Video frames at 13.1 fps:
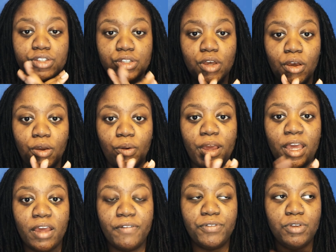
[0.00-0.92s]
So
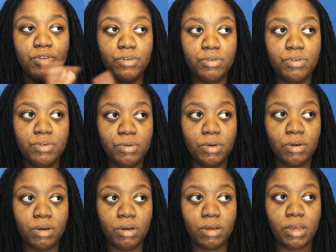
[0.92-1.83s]
if you
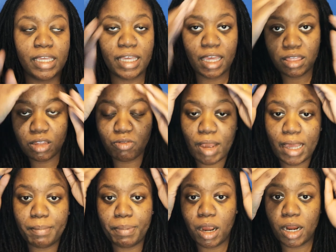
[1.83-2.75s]
get the
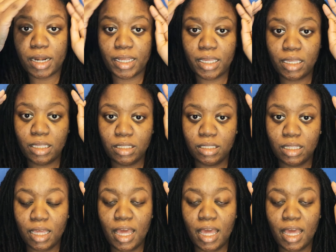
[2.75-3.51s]
right parting